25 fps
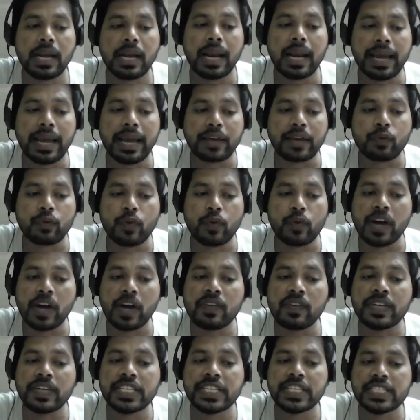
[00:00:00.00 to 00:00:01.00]
like
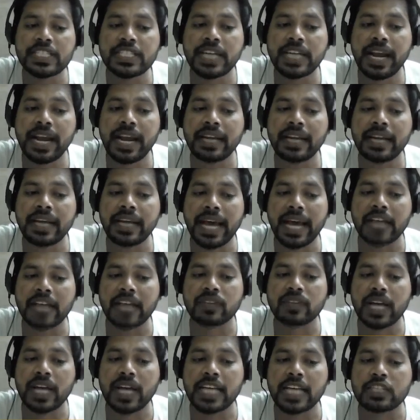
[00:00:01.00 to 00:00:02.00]
fulvestrant as
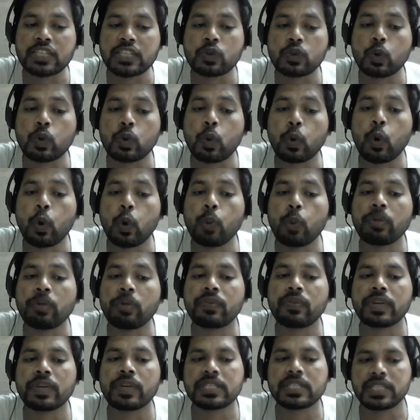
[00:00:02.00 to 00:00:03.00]
well as
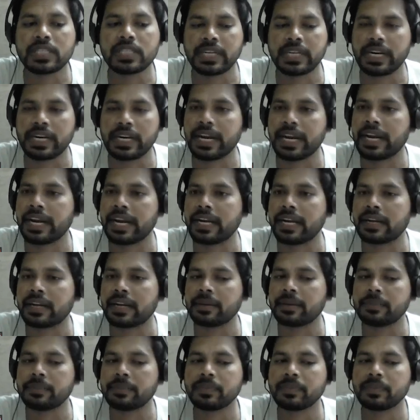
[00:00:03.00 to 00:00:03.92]
clomiphene citrate.